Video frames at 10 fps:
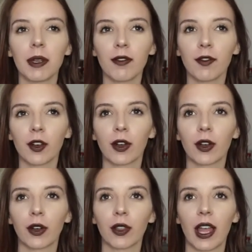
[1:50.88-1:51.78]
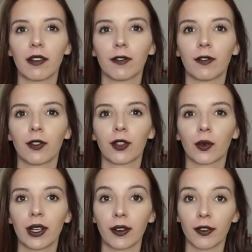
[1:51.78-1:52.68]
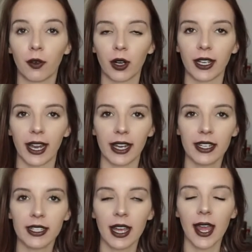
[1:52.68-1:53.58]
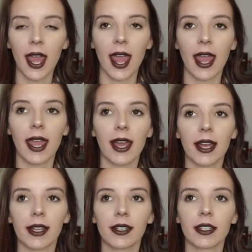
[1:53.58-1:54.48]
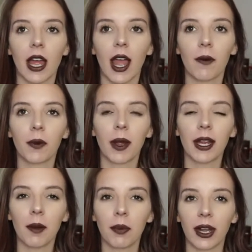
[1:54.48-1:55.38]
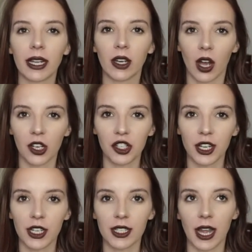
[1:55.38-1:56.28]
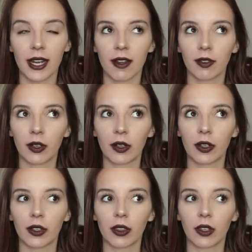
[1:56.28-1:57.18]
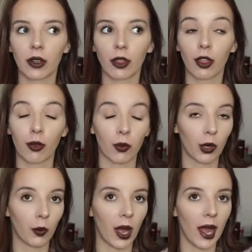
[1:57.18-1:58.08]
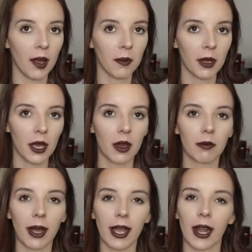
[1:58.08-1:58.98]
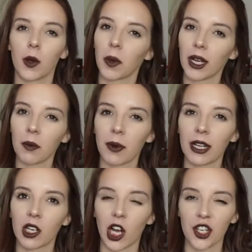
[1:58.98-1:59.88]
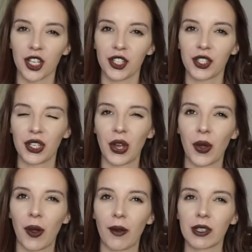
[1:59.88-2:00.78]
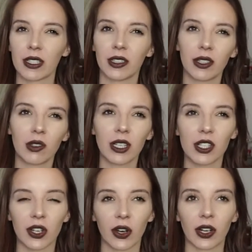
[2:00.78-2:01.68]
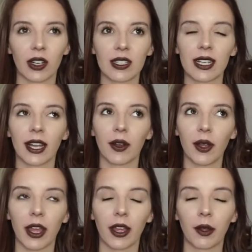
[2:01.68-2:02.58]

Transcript: for like 3 or 4 days, and I would wake up pretty nauseous. I never threw up, but I'd wake up pretty nauseous, so I was a little concerned. I was like, okay,